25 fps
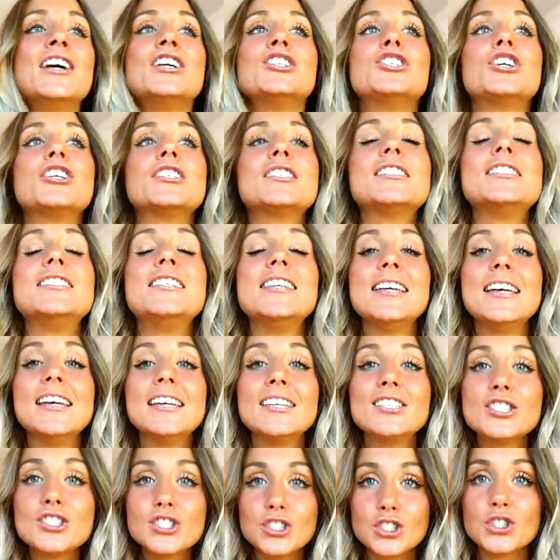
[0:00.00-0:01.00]
just
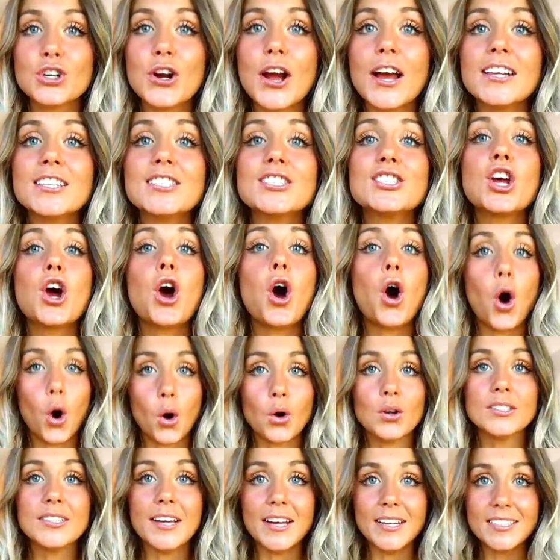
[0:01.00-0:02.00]
de-stressed
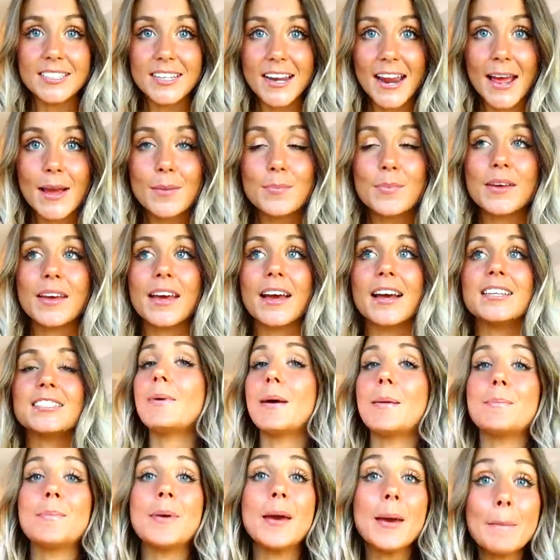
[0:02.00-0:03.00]
all day today because
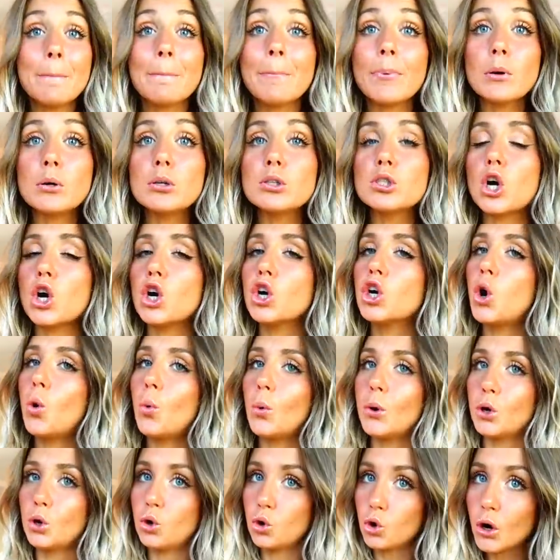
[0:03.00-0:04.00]
my pimples are
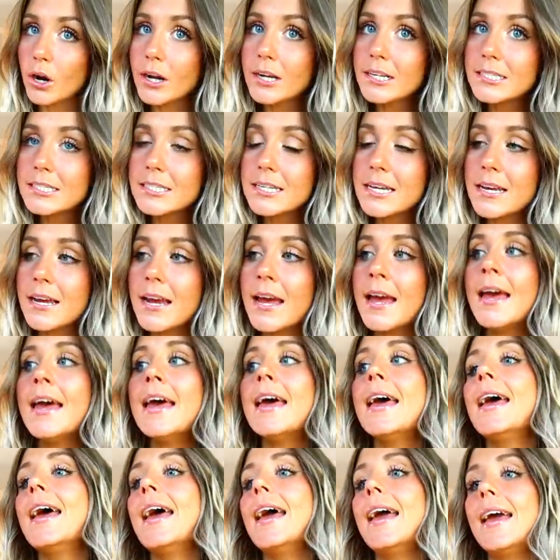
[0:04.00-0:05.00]
going crazy
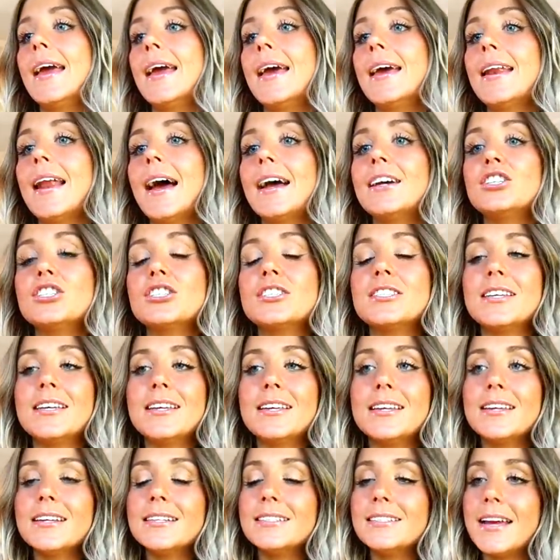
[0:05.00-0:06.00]
and I just
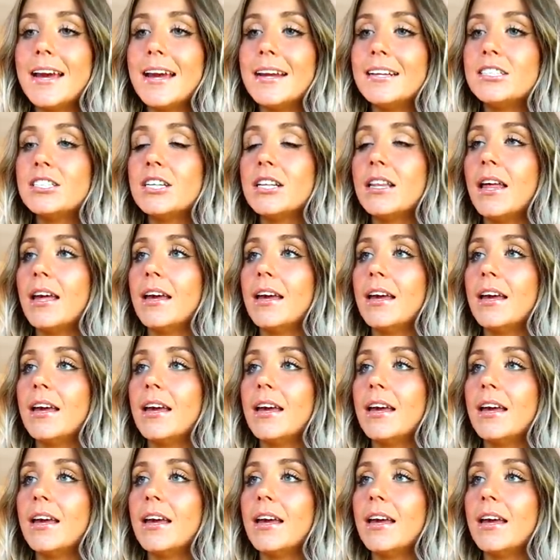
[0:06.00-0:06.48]
needed a day to